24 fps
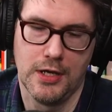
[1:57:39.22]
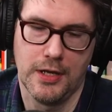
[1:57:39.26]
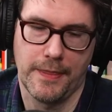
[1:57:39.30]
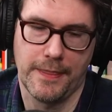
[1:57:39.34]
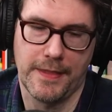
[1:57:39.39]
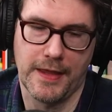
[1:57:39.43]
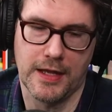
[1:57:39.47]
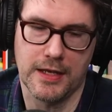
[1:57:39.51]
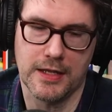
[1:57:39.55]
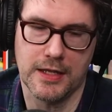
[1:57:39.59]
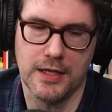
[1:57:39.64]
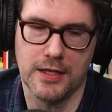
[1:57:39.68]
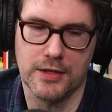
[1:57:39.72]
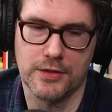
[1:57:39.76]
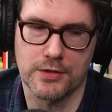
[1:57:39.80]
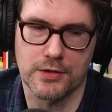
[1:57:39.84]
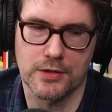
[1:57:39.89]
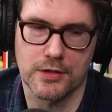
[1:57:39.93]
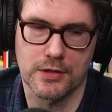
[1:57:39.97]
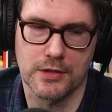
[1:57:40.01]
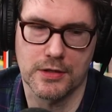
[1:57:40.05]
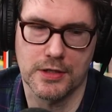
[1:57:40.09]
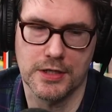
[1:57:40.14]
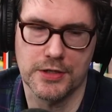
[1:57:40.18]
that
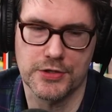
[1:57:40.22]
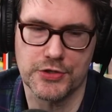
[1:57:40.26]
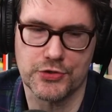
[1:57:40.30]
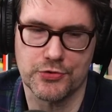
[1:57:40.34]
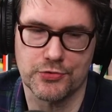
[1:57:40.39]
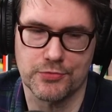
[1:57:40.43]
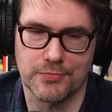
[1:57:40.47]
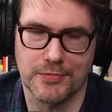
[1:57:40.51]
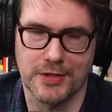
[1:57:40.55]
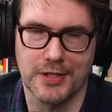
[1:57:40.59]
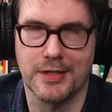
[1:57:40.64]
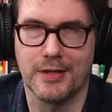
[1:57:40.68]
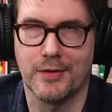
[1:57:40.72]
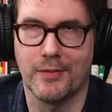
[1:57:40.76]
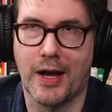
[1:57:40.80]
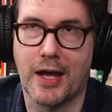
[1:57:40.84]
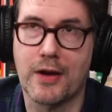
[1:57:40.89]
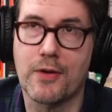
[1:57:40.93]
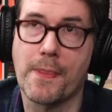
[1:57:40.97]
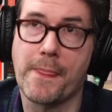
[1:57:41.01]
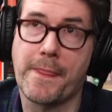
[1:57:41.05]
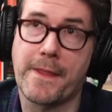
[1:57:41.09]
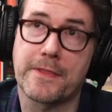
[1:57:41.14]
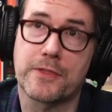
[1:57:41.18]
either is, you know, I
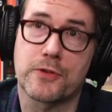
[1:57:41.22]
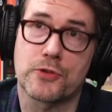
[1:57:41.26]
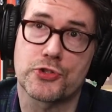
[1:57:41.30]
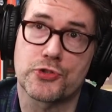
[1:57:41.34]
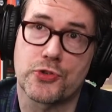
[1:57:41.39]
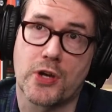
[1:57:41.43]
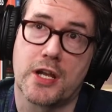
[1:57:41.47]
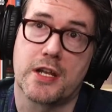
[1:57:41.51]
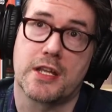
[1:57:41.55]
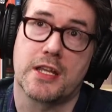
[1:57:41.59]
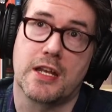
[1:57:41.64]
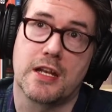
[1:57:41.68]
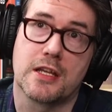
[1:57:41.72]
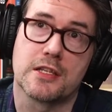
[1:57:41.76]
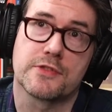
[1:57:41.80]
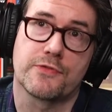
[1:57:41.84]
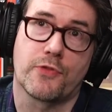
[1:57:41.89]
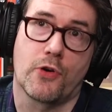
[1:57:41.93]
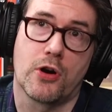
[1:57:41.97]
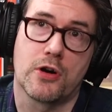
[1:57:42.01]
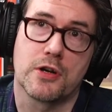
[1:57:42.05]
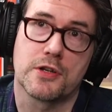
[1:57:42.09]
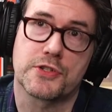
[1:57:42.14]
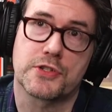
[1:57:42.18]
don't think they're trying to get as
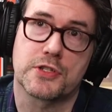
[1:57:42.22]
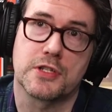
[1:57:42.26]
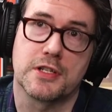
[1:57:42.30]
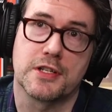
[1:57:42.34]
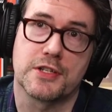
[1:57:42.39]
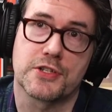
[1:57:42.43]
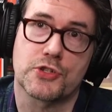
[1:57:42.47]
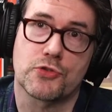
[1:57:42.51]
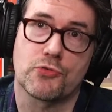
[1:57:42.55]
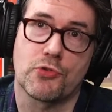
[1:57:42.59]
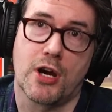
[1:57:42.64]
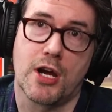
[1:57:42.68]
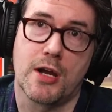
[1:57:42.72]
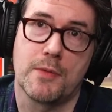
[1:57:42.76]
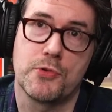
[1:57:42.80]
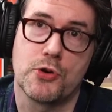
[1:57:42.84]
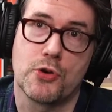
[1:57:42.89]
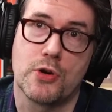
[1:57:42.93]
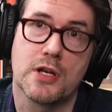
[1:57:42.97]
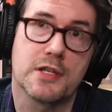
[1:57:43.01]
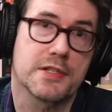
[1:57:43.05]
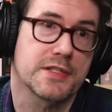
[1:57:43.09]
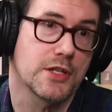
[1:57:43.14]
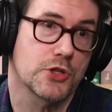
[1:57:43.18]
far as to describe
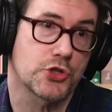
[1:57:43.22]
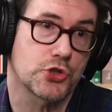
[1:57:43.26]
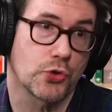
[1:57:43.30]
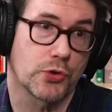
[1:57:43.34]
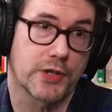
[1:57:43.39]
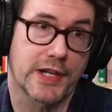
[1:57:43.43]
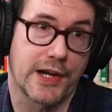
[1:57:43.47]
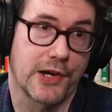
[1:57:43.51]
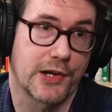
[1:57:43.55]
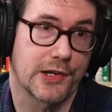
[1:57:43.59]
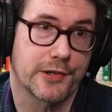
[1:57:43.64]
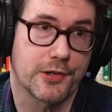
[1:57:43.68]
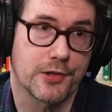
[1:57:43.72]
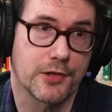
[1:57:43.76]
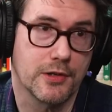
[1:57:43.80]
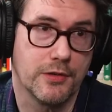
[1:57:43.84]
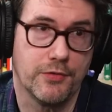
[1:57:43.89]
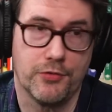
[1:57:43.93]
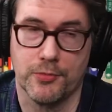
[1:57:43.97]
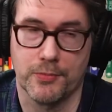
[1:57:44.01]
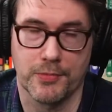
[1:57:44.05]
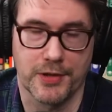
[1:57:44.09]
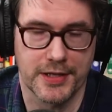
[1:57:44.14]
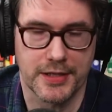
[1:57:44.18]
your essential character
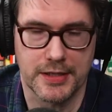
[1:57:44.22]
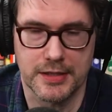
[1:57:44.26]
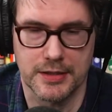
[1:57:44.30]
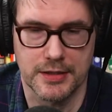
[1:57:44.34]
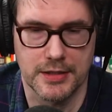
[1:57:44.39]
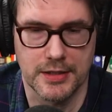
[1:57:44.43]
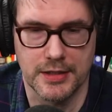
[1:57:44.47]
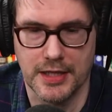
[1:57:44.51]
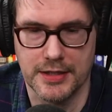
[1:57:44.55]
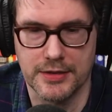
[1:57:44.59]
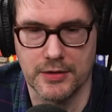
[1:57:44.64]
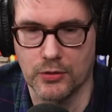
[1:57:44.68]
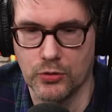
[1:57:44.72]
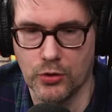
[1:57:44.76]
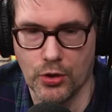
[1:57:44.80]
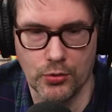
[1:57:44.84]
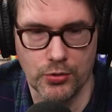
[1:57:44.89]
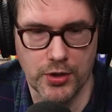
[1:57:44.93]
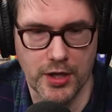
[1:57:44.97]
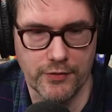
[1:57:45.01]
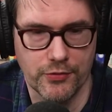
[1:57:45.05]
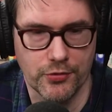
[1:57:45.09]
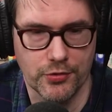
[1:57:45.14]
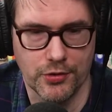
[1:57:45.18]
from like the, at the low
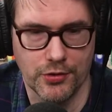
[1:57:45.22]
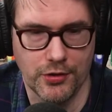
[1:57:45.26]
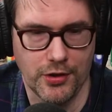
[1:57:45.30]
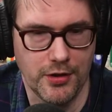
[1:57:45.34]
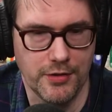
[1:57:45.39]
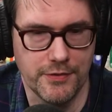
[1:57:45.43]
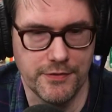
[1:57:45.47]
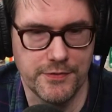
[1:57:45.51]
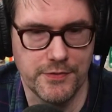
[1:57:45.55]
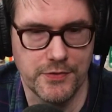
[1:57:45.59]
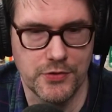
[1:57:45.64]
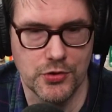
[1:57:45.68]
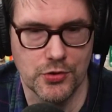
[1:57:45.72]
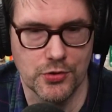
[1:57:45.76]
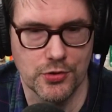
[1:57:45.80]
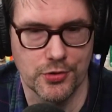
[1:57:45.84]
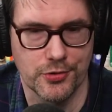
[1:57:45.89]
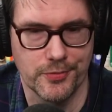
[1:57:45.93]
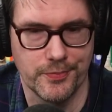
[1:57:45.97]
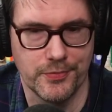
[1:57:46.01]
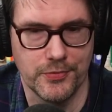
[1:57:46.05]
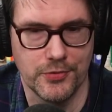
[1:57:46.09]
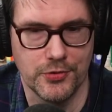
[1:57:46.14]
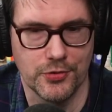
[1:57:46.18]
level of
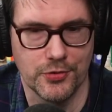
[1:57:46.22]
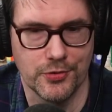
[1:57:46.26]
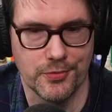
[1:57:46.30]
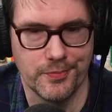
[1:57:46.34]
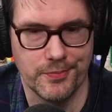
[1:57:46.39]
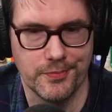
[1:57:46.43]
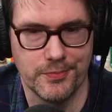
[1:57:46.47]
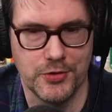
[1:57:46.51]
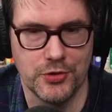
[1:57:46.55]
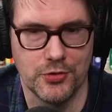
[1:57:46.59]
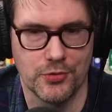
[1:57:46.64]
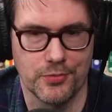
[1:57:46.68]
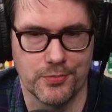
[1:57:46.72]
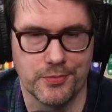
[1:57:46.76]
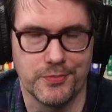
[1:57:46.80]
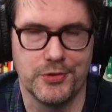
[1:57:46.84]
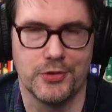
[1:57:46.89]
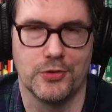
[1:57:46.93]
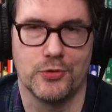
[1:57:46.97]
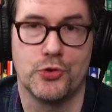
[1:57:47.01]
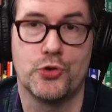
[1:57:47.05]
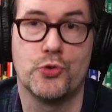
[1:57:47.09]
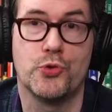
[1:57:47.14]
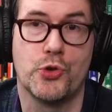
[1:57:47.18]
your, your, you
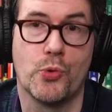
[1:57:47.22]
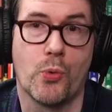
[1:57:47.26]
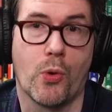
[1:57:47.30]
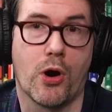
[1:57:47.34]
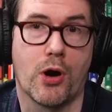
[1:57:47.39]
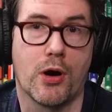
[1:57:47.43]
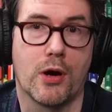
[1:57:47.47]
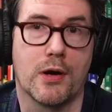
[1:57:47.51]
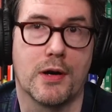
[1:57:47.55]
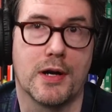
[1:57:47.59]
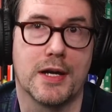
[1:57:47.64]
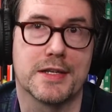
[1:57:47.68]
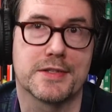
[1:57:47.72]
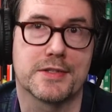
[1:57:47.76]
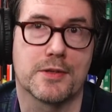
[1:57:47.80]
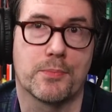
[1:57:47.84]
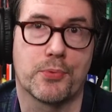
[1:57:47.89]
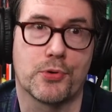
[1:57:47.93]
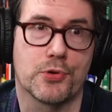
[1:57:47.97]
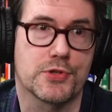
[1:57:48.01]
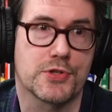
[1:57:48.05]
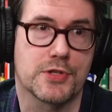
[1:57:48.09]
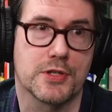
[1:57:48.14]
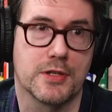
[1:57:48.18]
know, who you are as a
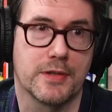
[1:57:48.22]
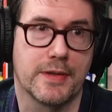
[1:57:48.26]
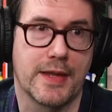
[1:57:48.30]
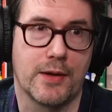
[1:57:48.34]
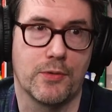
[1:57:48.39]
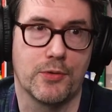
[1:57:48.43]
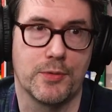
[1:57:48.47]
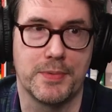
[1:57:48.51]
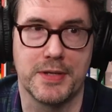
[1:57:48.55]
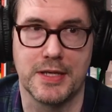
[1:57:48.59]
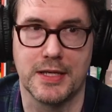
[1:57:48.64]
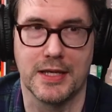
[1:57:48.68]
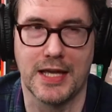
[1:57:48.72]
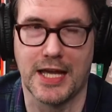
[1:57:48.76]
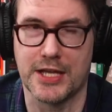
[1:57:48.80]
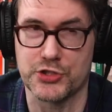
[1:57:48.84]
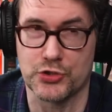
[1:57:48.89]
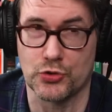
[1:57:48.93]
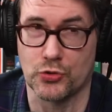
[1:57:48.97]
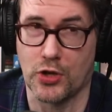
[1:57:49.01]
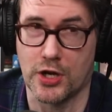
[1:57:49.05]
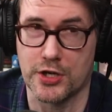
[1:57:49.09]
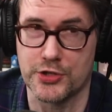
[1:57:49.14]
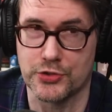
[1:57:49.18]
person that would be
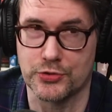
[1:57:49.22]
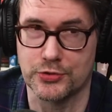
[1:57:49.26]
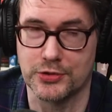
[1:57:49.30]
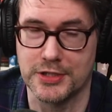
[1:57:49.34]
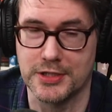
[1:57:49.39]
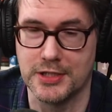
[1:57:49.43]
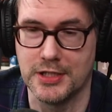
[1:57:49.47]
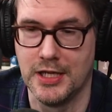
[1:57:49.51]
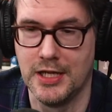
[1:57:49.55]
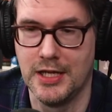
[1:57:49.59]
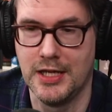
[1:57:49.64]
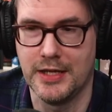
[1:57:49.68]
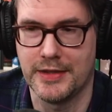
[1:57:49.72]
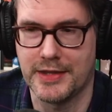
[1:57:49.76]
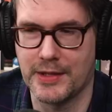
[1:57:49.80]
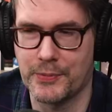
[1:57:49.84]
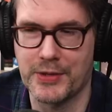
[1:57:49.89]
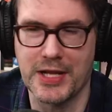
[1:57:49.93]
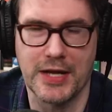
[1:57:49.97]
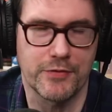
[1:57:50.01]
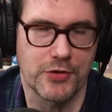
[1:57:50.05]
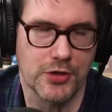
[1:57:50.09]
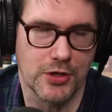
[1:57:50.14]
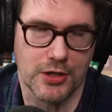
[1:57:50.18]
astrologically, that would
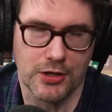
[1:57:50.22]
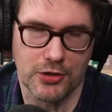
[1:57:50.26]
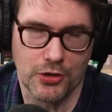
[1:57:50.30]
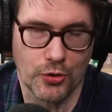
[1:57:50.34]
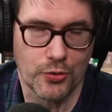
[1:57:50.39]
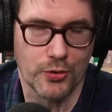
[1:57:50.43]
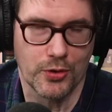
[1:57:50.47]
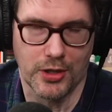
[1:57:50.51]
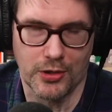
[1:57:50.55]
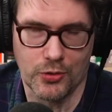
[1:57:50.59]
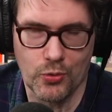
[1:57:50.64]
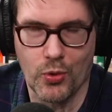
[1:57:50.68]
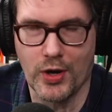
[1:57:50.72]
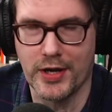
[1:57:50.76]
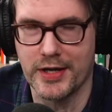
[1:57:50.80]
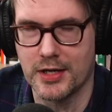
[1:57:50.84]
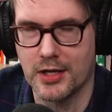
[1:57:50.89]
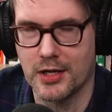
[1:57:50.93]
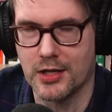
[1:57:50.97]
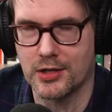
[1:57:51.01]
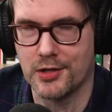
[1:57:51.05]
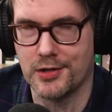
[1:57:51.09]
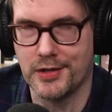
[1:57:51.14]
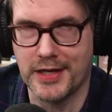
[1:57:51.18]
have a, a quite
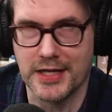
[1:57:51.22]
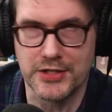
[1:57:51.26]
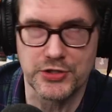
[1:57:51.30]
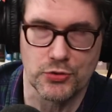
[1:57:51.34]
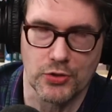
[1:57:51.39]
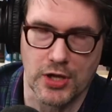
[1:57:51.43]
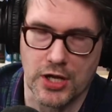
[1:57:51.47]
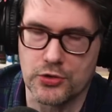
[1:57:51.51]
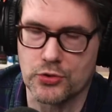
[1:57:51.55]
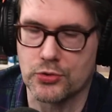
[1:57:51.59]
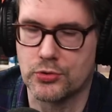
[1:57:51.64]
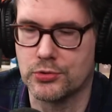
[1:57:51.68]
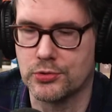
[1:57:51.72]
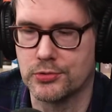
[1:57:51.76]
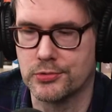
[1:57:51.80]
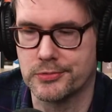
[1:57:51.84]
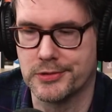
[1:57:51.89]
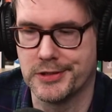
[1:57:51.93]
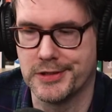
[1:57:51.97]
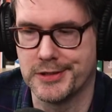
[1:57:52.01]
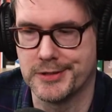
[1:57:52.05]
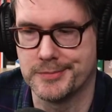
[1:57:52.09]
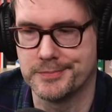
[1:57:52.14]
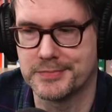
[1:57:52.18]
a astrological
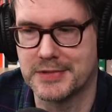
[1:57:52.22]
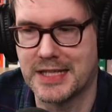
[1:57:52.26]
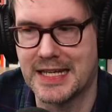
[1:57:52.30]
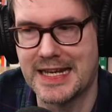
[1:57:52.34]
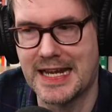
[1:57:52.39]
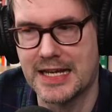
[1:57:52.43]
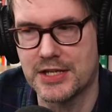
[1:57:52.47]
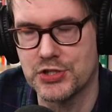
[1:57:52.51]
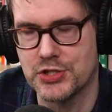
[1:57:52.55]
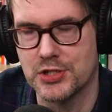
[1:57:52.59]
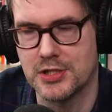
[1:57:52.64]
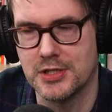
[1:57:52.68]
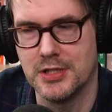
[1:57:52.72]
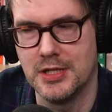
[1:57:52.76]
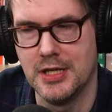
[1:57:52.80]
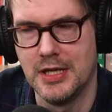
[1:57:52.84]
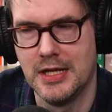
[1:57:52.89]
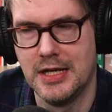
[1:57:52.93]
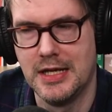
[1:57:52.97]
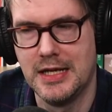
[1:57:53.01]
um, connection.